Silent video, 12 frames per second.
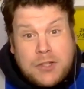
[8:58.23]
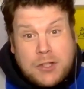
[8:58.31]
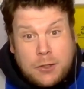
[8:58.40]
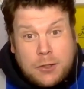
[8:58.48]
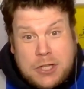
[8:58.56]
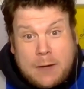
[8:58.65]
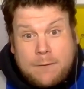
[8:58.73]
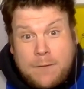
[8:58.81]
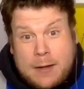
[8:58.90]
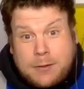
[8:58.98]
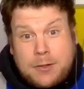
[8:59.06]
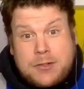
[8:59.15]
searching
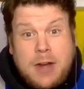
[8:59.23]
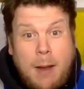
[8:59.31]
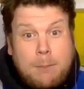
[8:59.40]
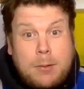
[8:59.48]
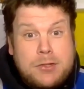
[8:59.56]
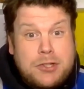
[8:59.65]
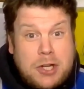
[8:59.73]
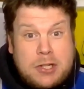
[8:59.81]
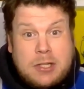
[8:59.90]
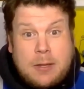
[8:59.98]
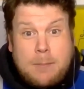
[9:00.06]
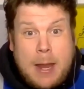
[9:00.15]
Viktor's numbers
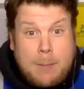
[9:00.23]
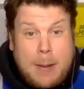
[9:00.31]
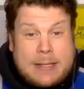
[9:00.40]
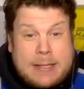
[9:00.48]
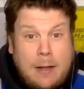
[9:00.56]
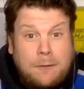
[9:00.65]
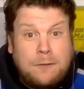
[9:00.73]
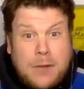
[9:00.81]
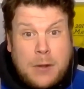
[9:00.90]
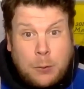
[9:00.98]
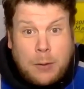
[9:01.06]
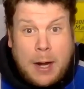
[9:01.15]
just to make myself
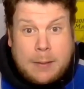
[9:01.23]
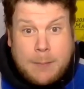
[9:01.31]
feel right,